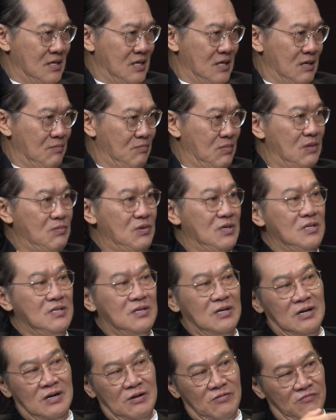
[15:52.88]
Maybe
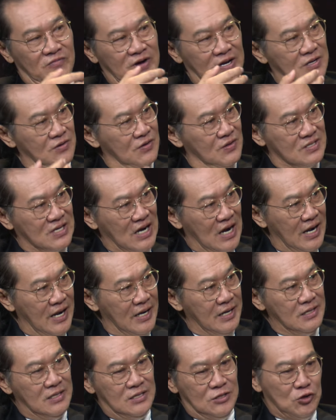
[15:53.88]
the weather was
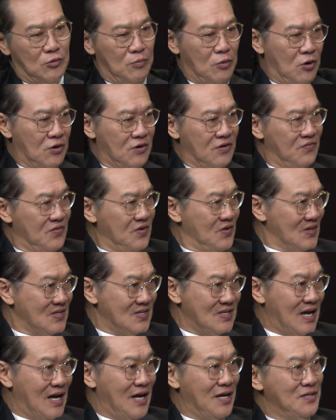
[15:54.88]
kind, the topography was
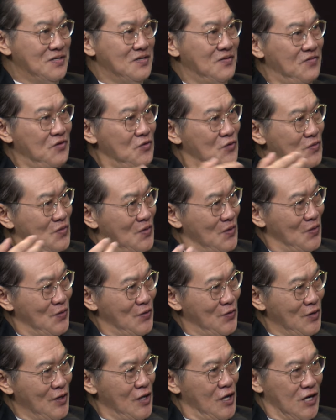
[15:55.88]
nice, the views were
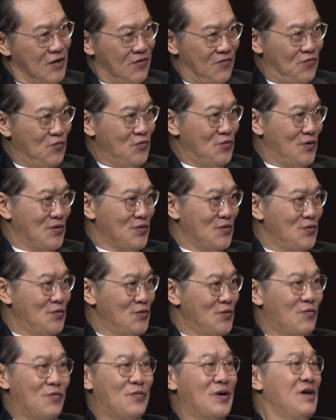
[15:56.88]
good, the food was good,
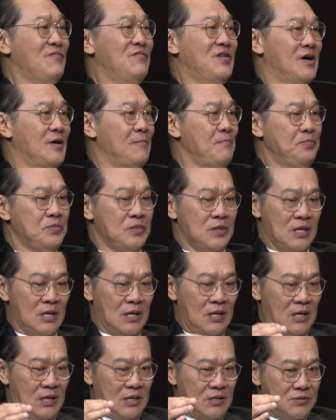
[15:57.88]
or whatever.
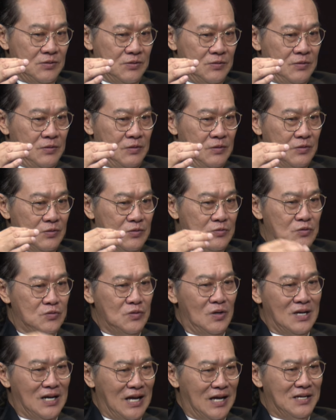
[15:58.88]
So do
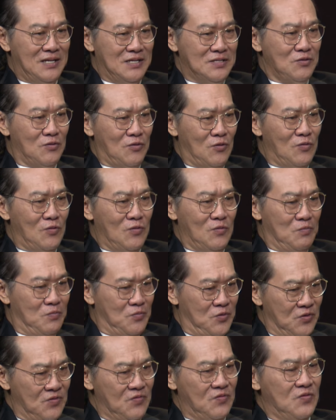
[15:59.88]
not let these old,
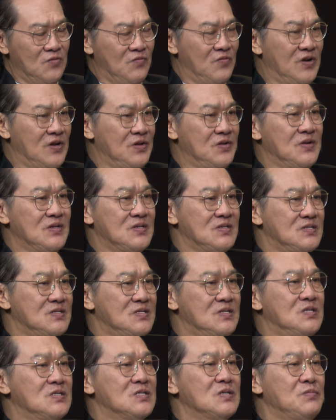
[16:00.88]
beautiful villages
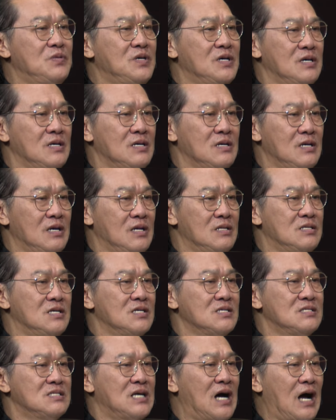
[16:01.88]
disappear and
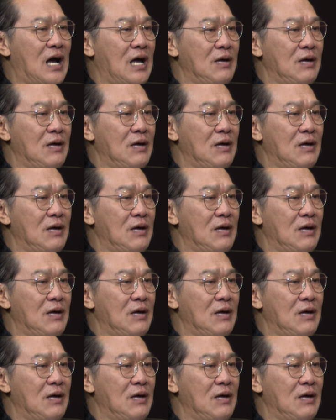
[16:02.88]
just die.